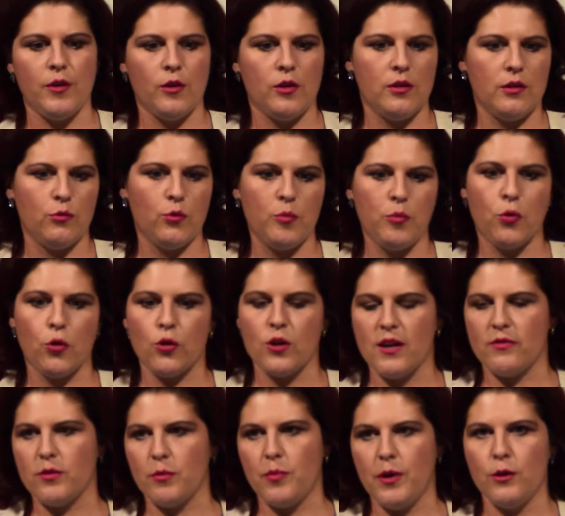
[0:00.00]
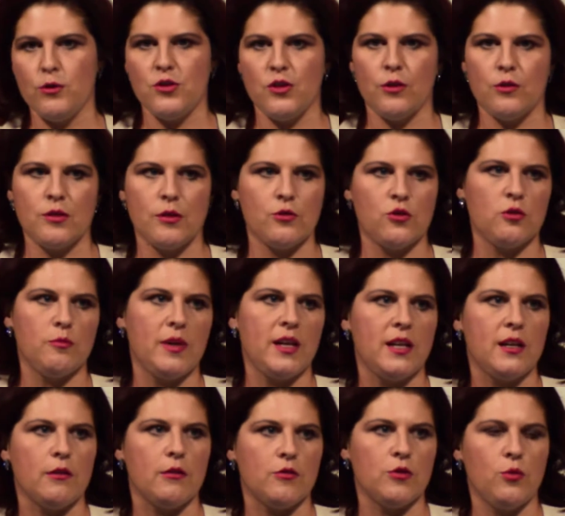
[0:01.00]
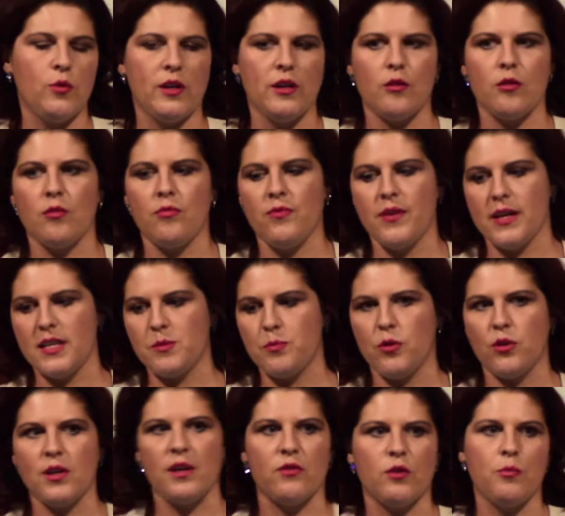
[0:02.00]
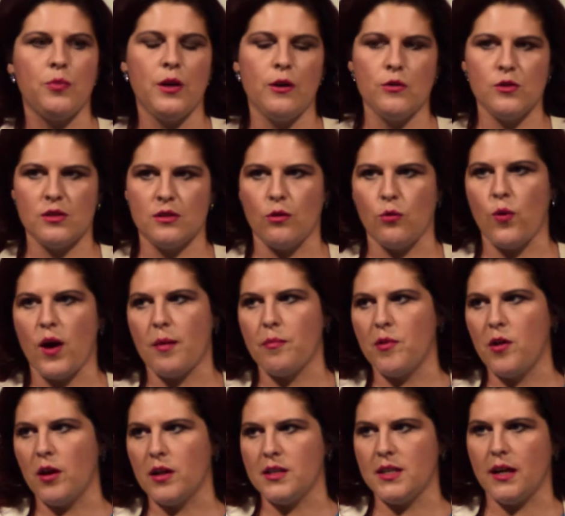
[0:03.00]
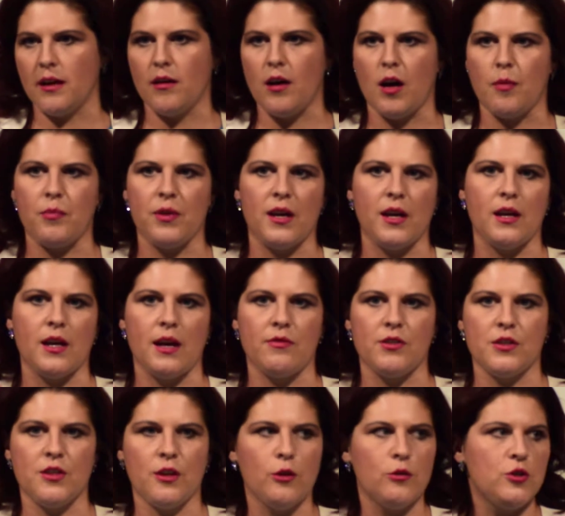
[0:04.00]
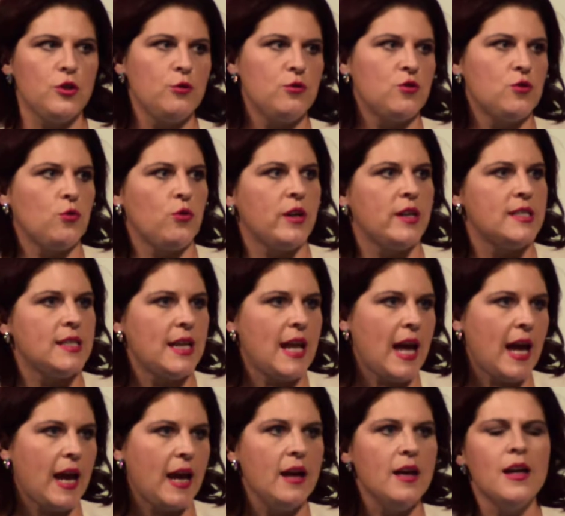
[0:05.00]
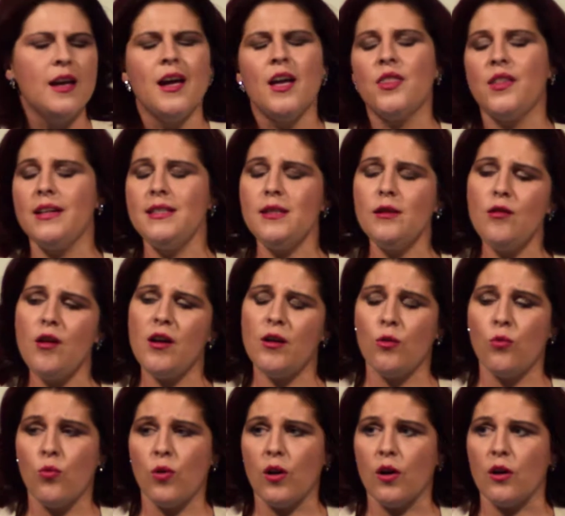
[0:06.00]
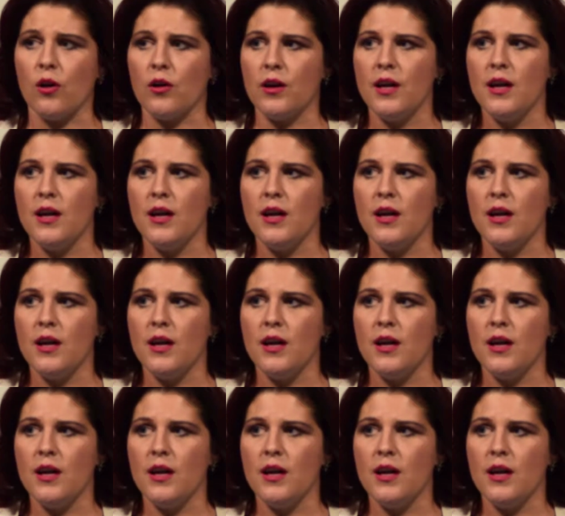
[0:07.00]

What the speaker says: you're a reporter, you have to post to your social media, your Twitter, your Facebook, you have to post a web content copy, you have to turn 2 stories a day. That's a lot of work.